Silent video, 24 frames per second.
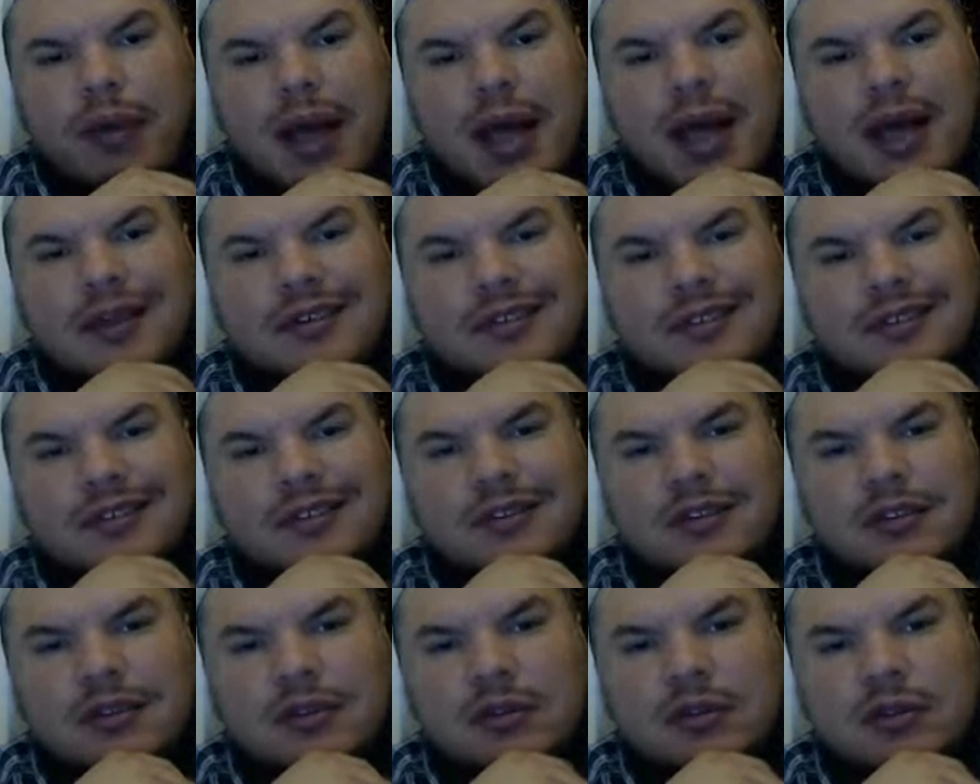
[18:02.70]

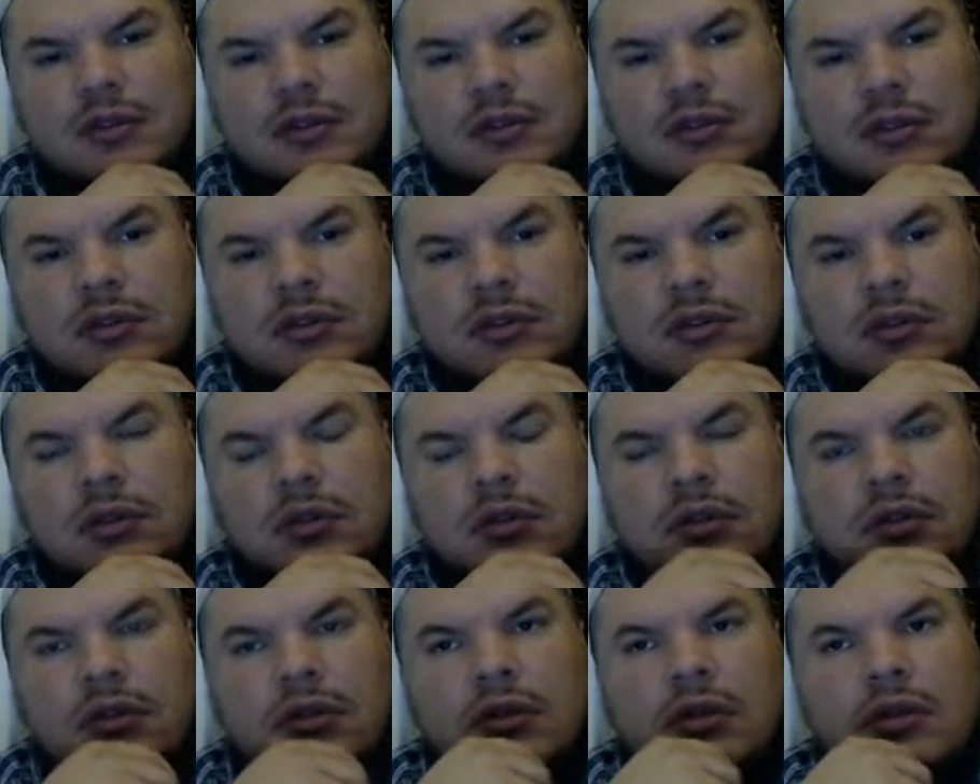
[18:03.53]
past,
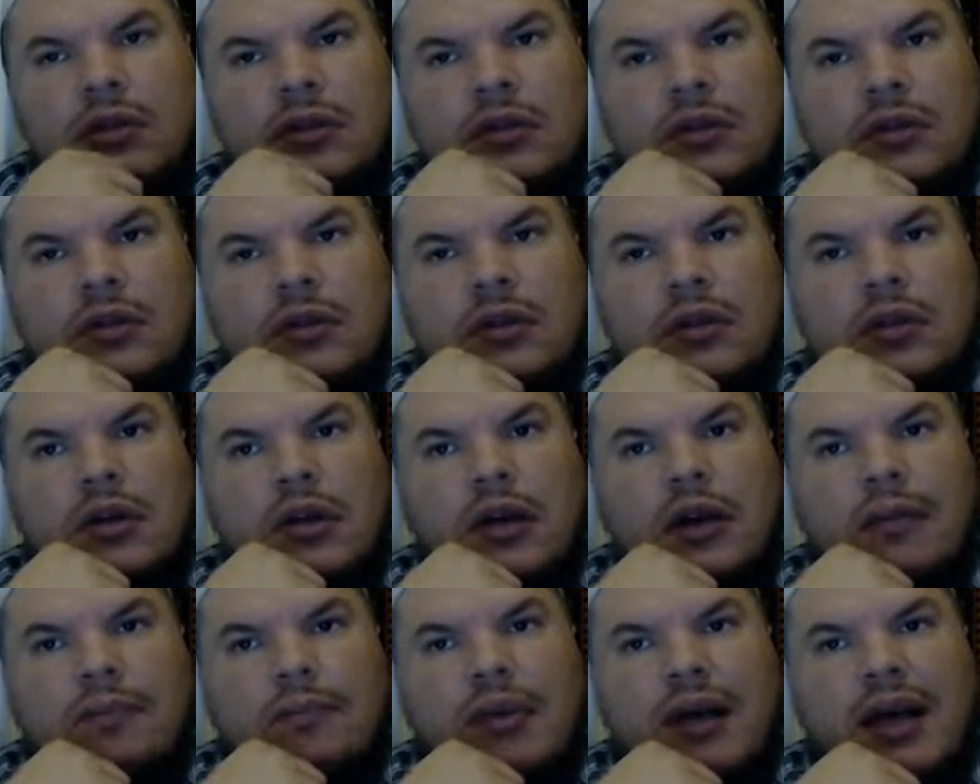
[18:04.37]

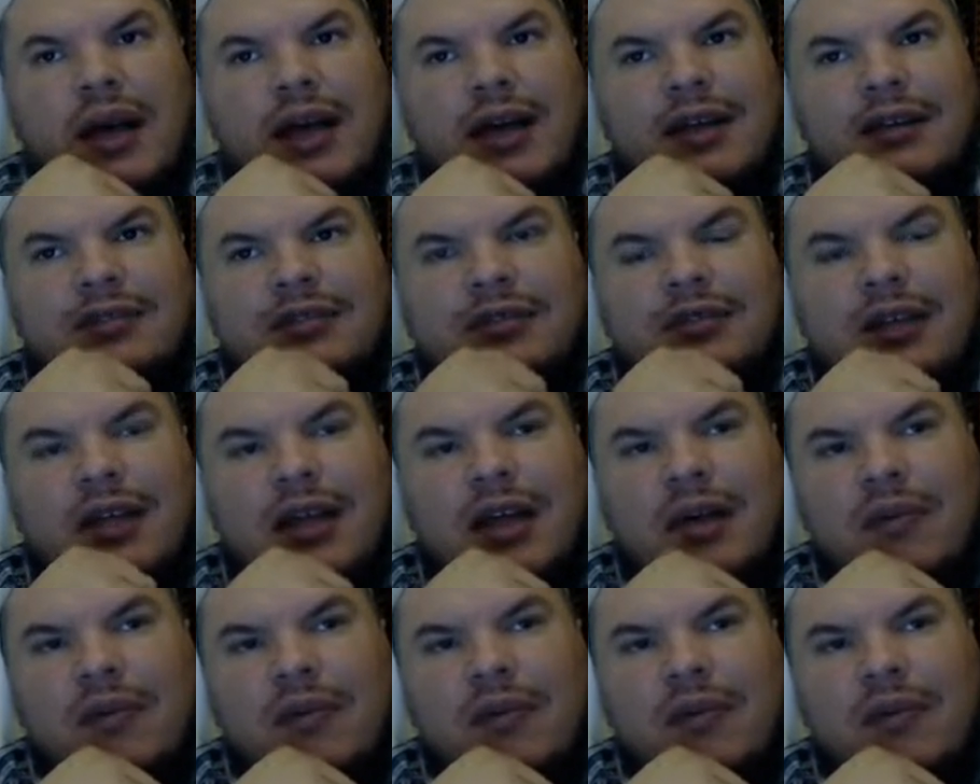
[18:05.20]
a past